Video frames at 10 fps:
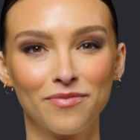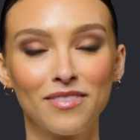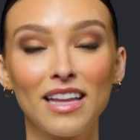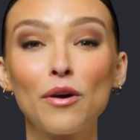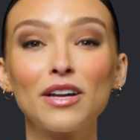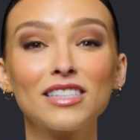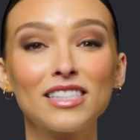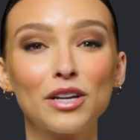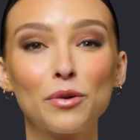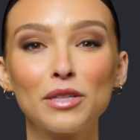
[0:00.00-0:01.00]
Now
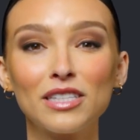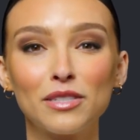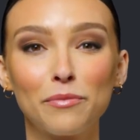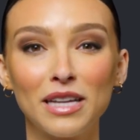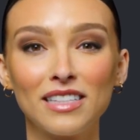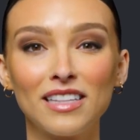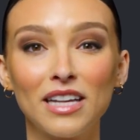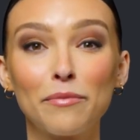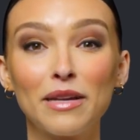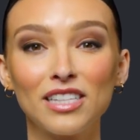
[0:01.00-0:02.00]
consider what this means in
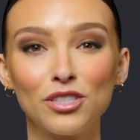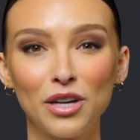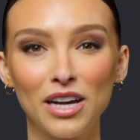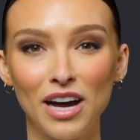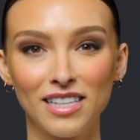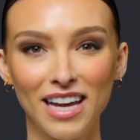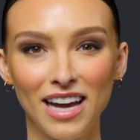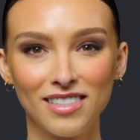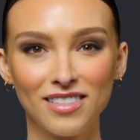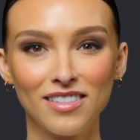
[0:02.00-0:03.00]
a ministry
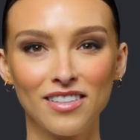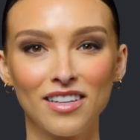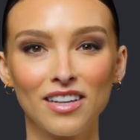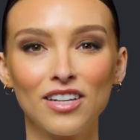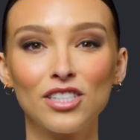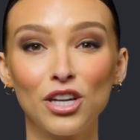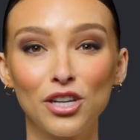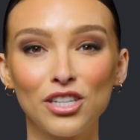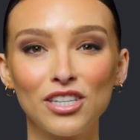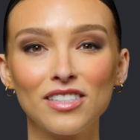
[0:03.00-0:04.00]
context.
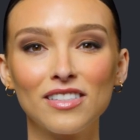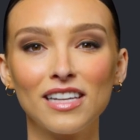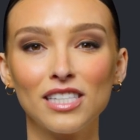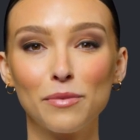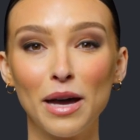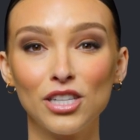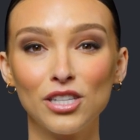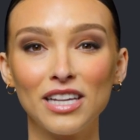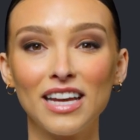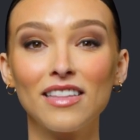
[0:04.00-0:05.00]
Churches,
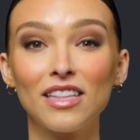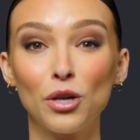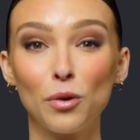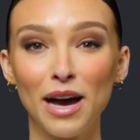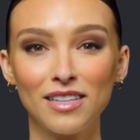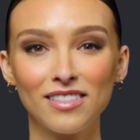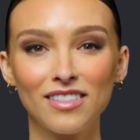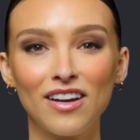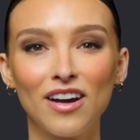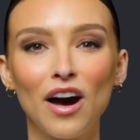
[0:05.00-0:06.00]
especially in the U.S.,
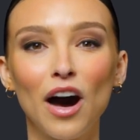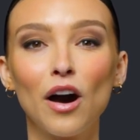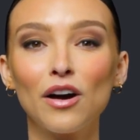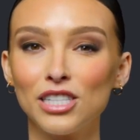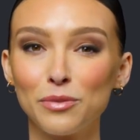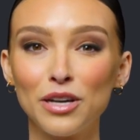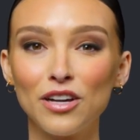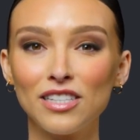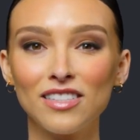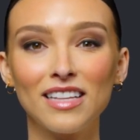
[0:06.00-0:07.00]
are
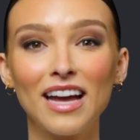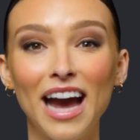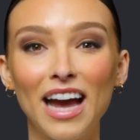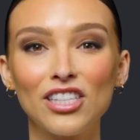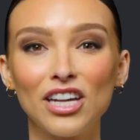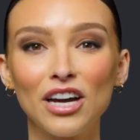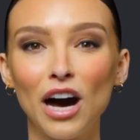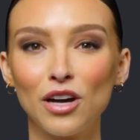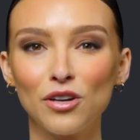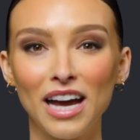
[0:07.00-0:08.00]
experiencing aging
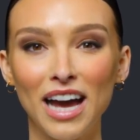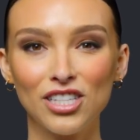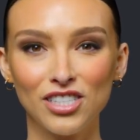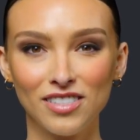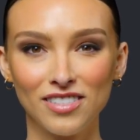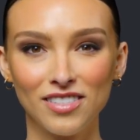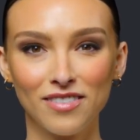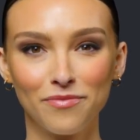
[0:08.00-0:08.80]
congregations.